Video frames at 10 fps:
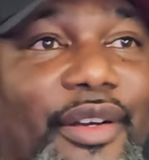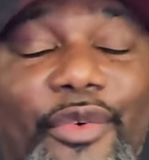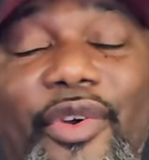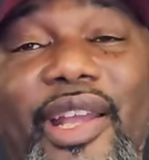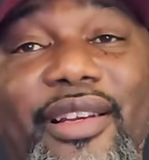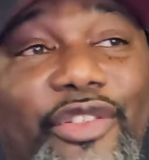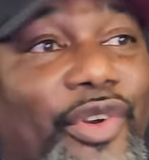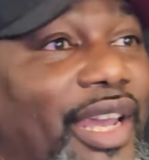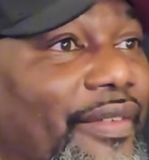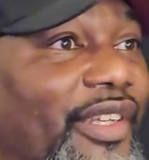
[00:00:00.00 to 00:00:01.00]
Reckless
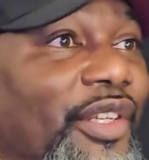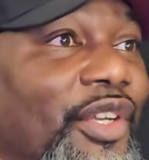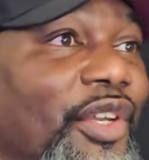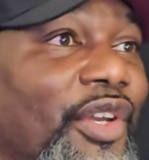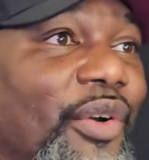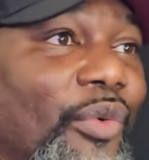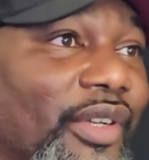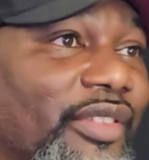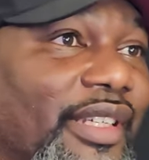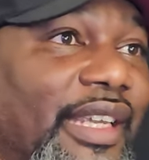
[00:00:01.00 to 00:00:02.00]
driving.
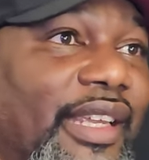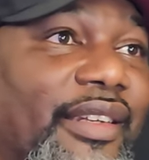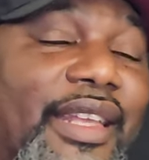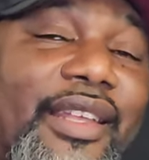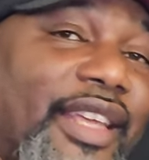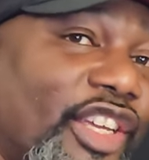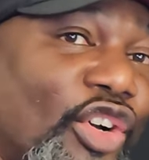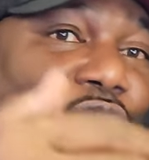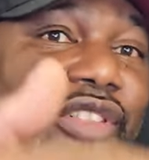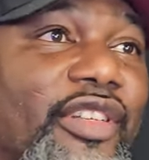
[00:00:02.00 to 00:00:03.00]
Once again, then they
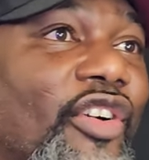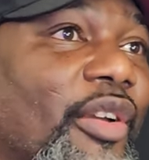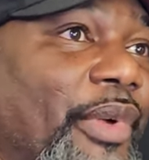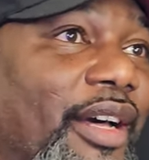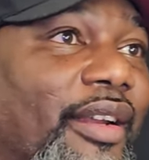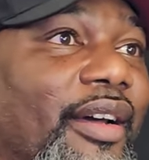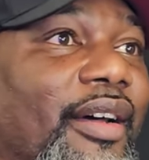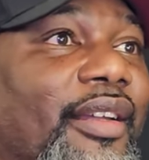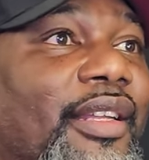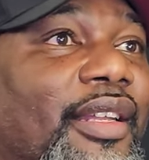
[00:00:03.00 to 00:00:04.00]
go on to talk
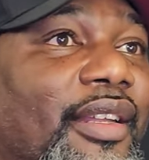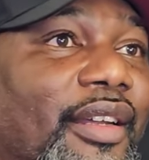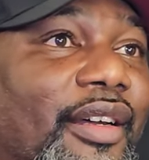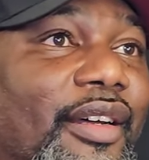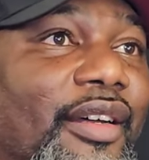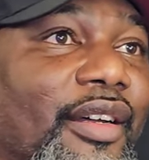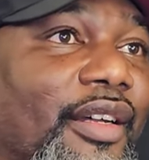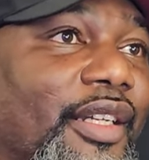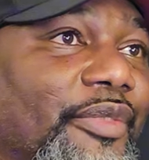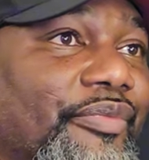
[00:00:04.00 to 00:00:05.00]
about
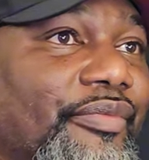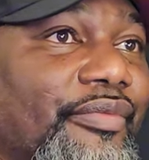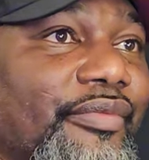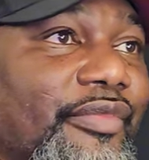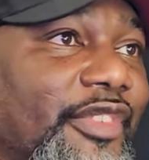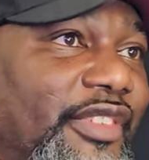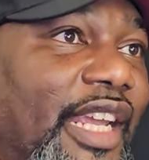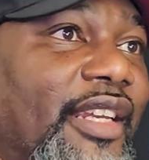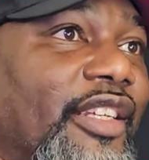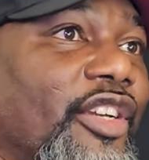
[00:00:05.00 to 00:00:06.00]

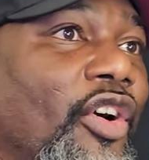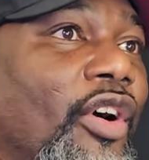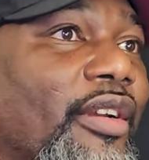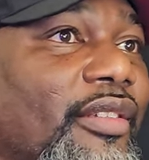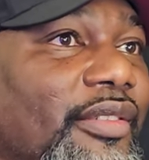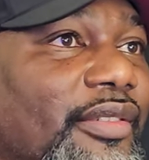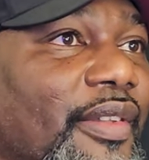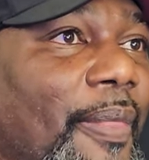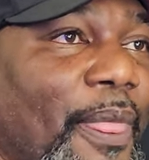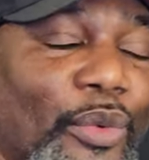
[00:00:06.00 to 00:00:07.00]
Jalen Carter.
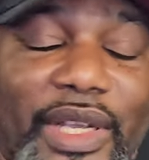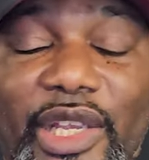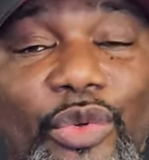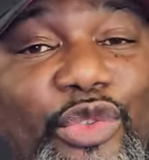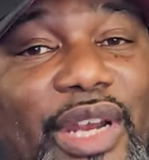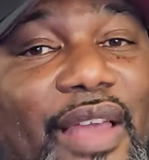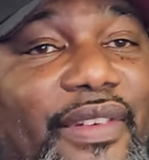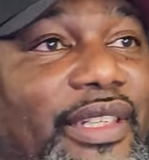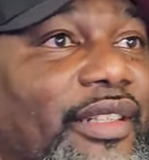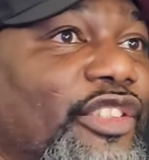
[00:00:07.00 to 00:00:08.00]
When he was
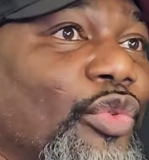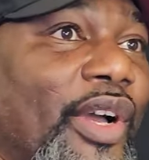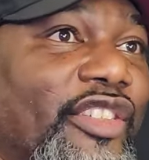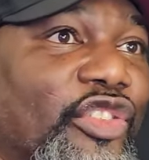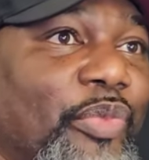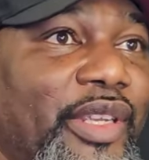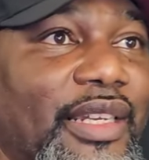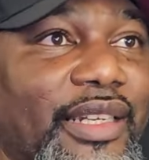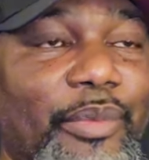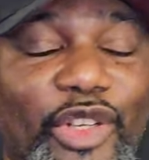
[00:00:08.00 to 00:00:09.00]
driving nearly twice the
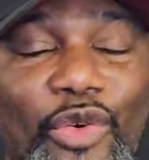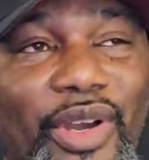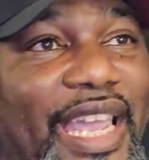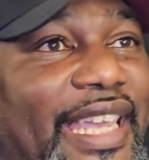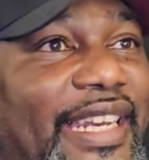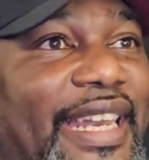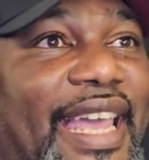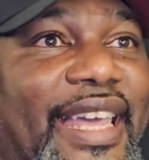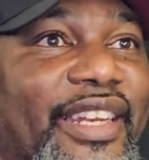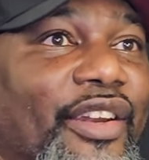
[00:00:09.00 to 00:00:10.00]
speed limit, going
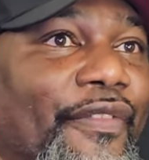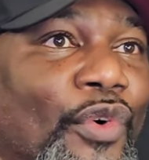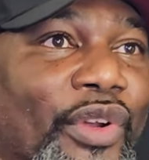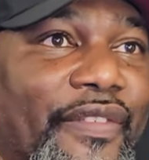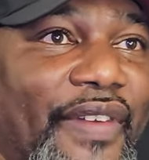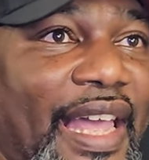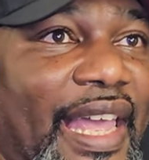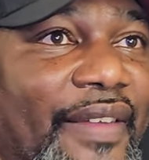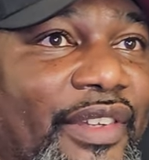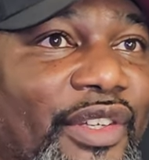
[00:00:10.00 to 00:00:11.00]
89 in a
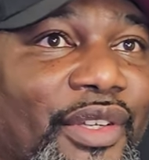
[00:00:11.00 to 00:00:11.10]
45.